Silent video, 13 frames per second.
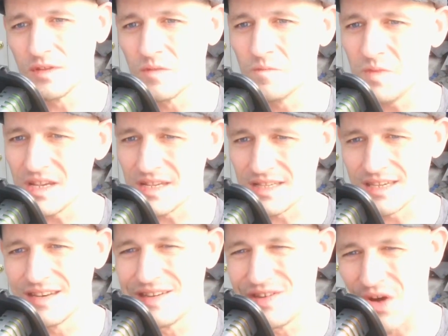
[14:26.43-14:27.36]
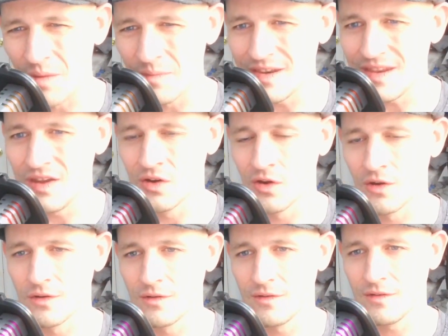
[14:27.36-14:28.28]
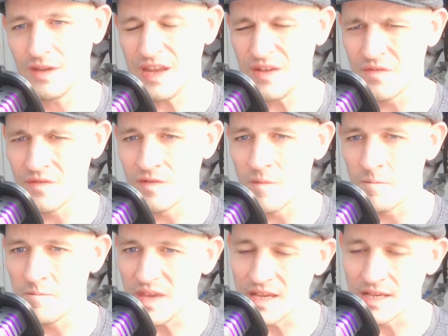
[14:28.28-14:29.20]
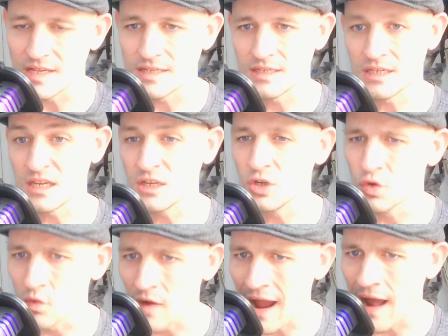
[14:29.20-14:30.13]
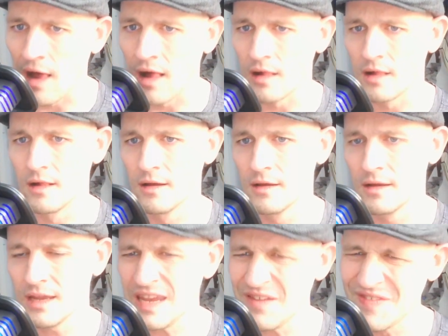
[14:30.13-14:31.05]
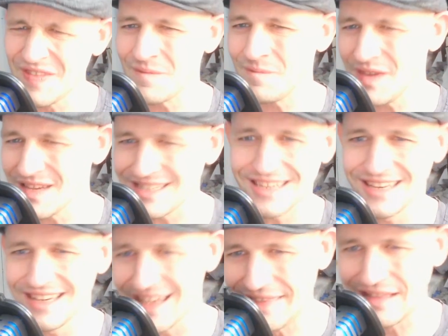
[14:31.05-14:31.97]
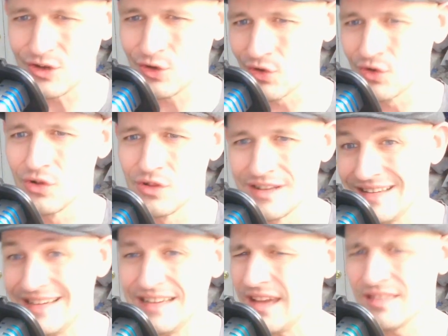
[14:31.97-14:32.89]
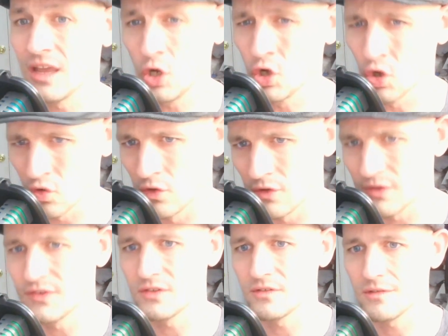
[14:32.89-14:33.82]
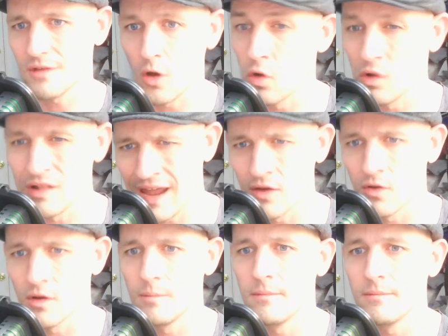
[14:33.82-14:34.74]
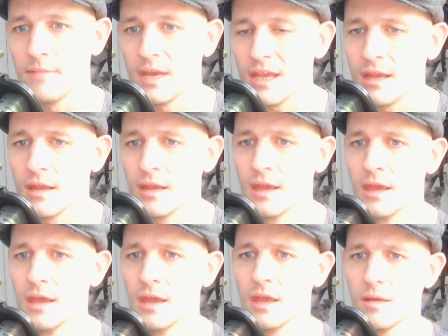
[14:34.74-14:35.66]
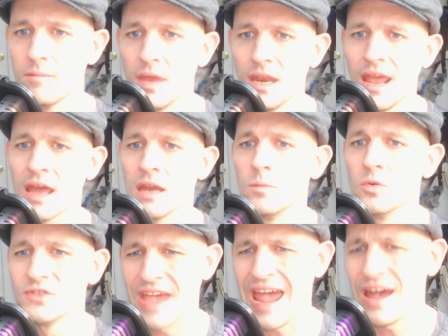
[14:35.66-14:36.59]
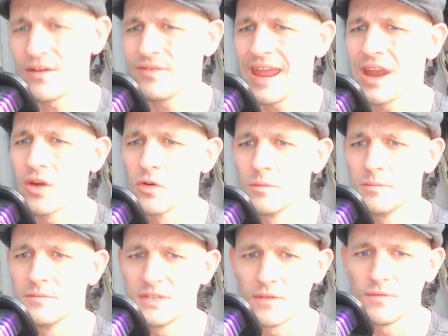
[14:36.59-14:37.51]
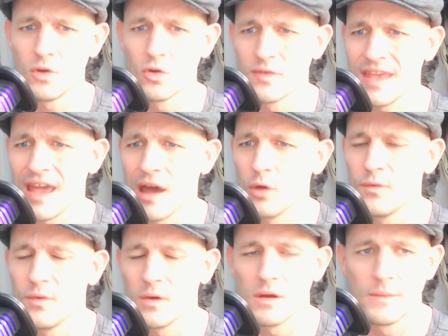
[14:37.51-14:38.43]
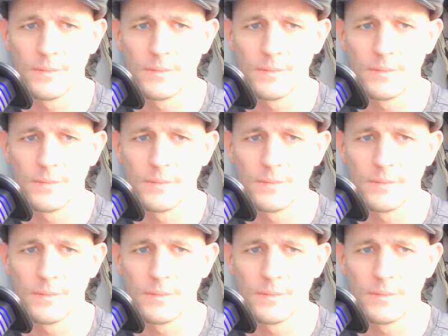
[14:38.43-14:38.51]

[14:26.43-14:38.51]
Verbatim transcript: beast can domineer, even the beast can growl, even the beast can get the girl and get the girls, a whole harem. Many, many animals have harems if you're the alpha.